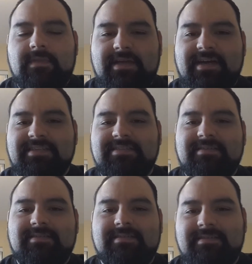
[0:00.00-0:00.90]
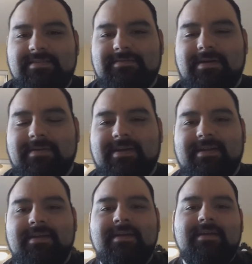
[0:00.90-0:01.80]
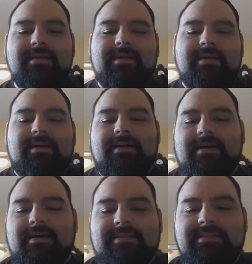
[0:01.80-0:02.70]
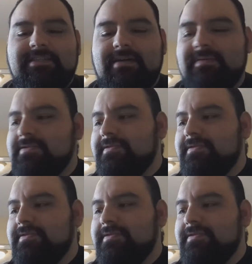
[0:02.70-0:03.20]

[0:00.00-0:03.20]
Hey guys, it's Rob again. This time I'm